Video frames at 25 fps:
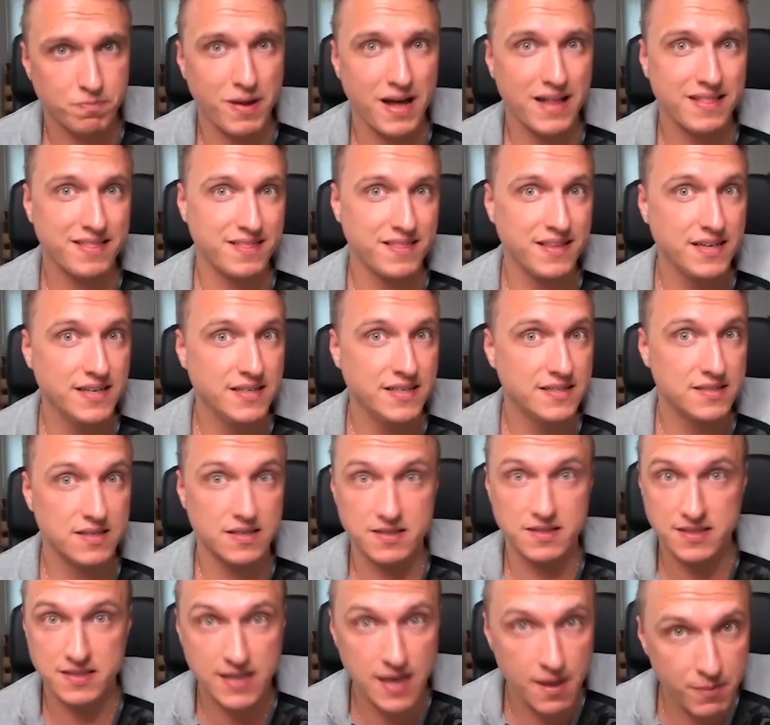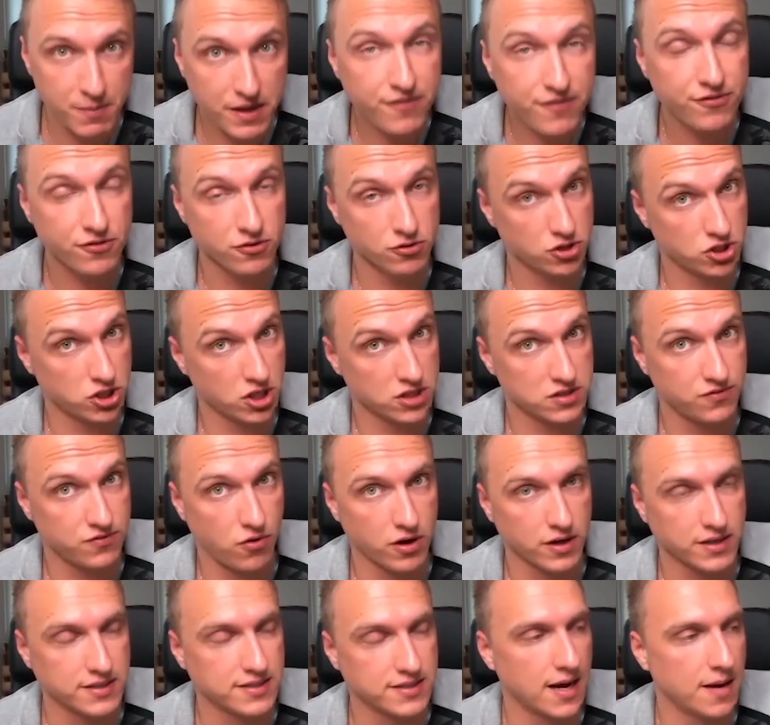but these CME futures,
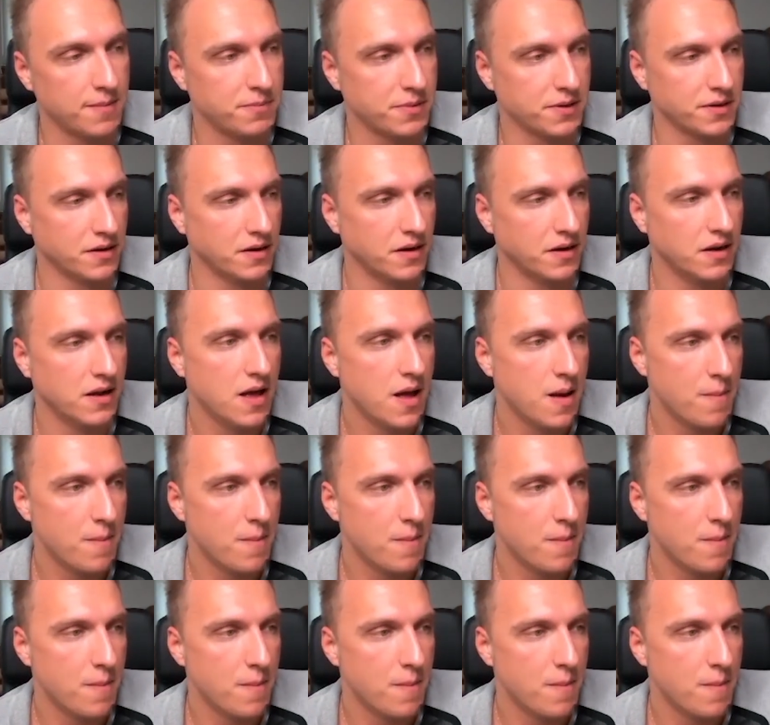for example,